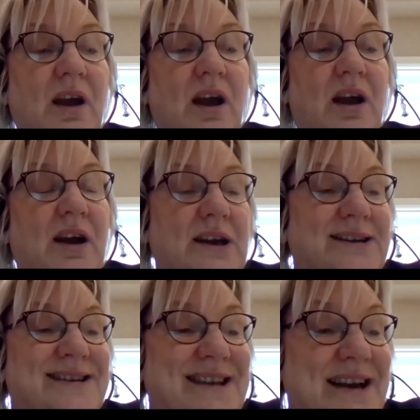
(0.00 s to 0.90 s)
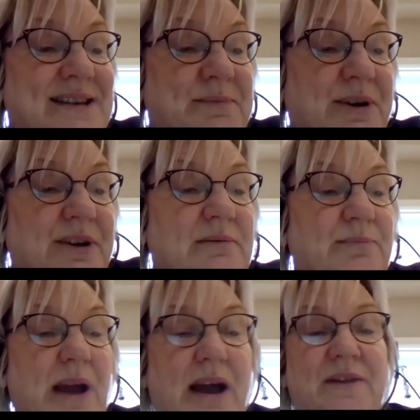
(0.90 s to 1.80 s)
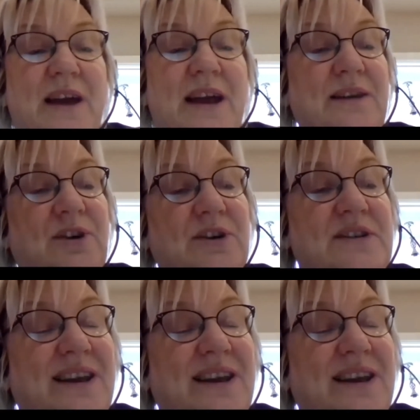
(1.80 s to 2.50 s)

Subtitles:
assessment? And then you've got to